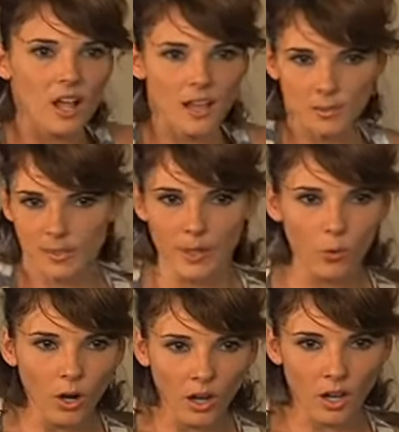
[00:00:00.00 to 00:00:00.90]
the way they
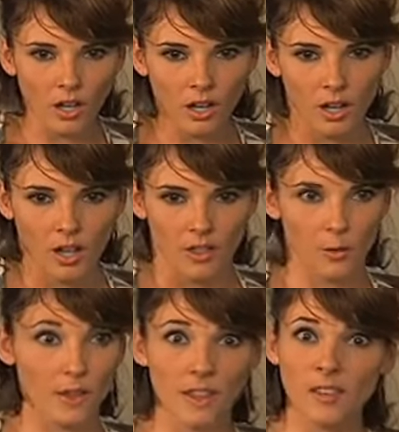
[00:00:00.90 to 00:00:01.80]
walk, the
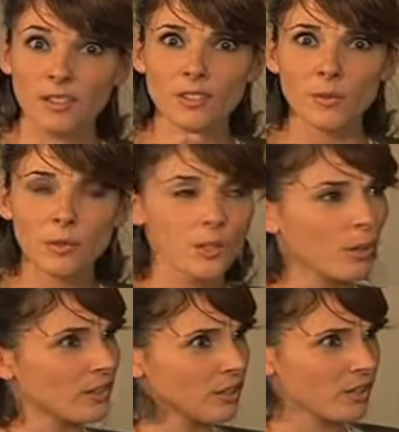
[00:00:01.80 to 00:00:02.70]
way that even when you
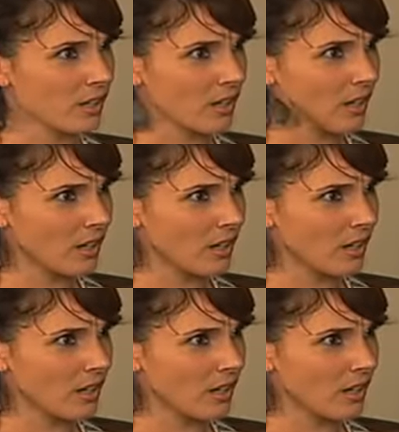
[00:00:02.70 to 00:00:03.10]
audition,